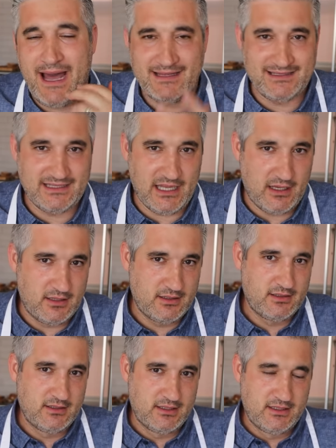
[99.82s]
pasta.
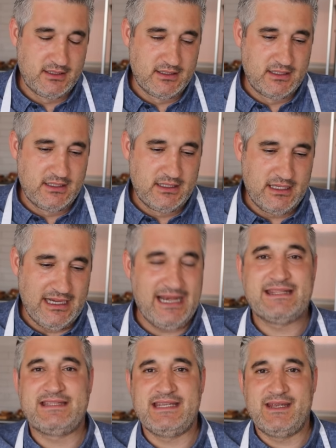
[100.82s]

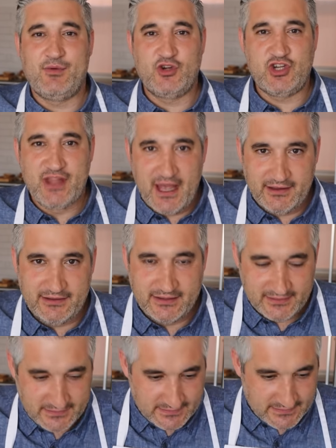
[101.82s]
Let's see what she does.